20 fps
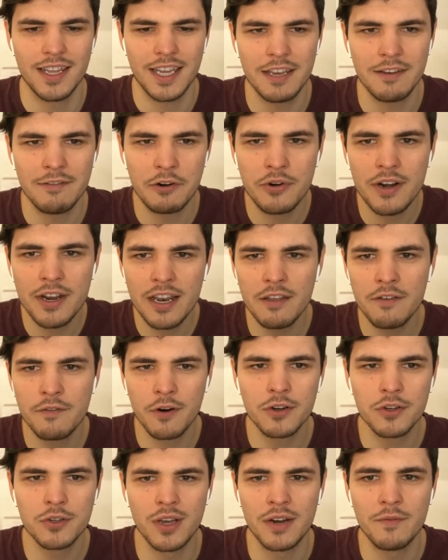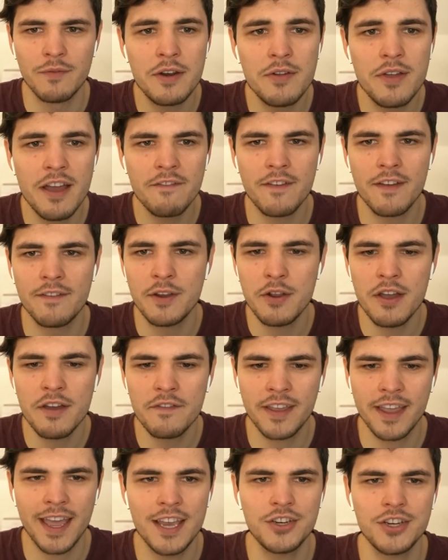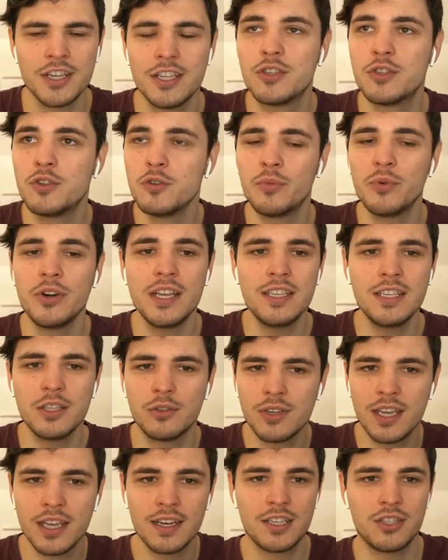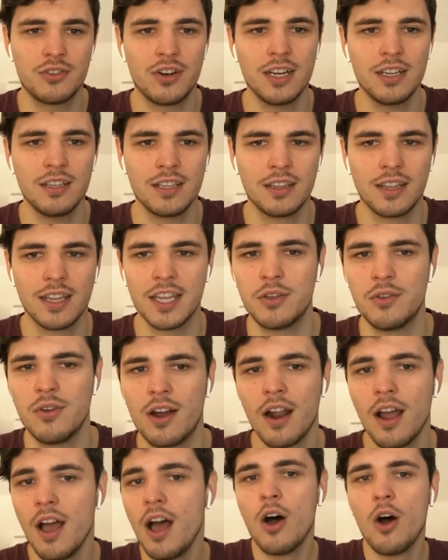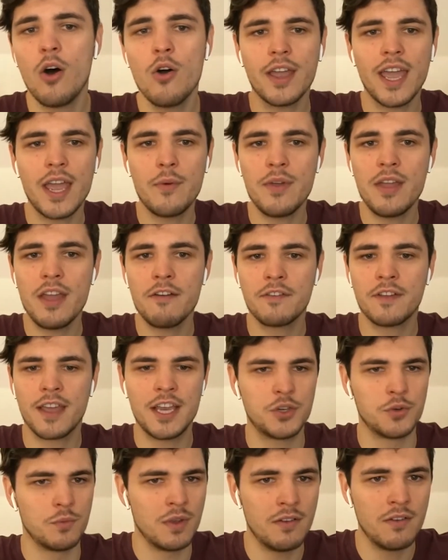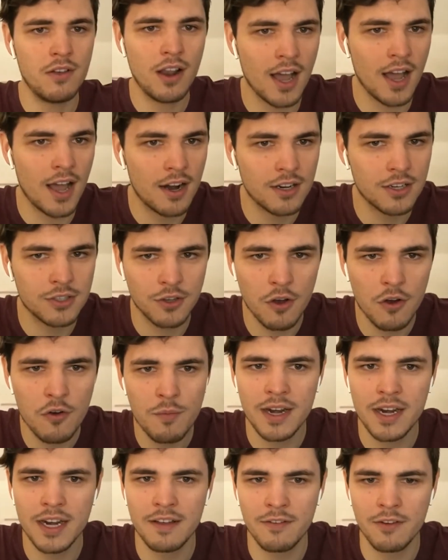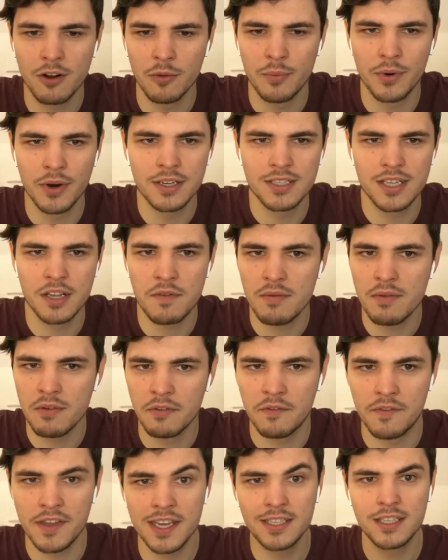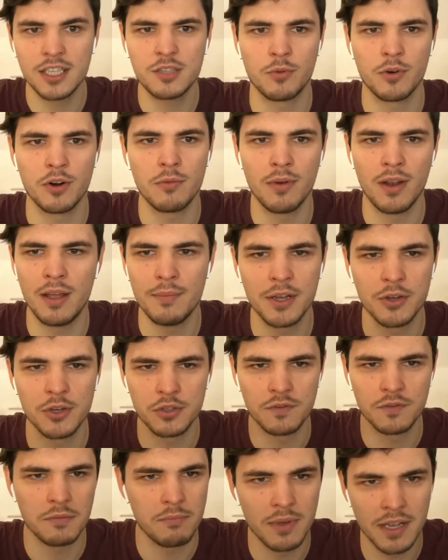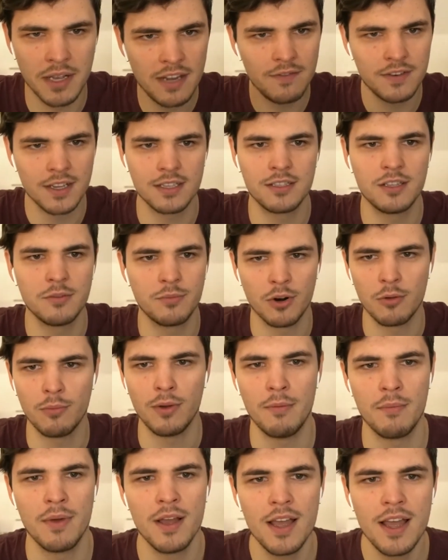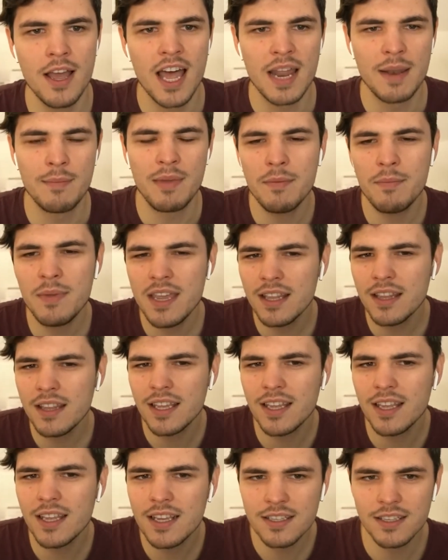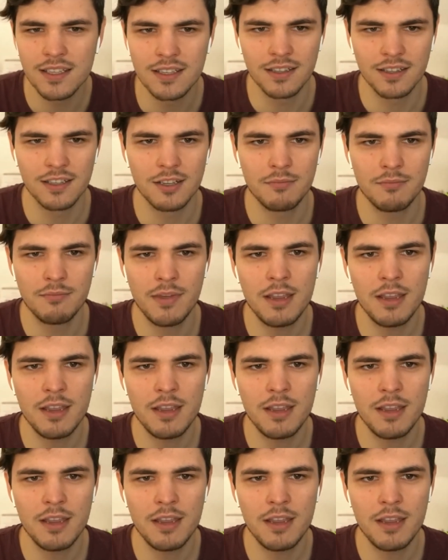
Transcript: Like, it will really force you. when you have cash, it's super easy to get distracted. Like, you are, okay, we have cash, we will hire so many developers that we will fix this problem because we believe that's the problem. Maybe it isn't.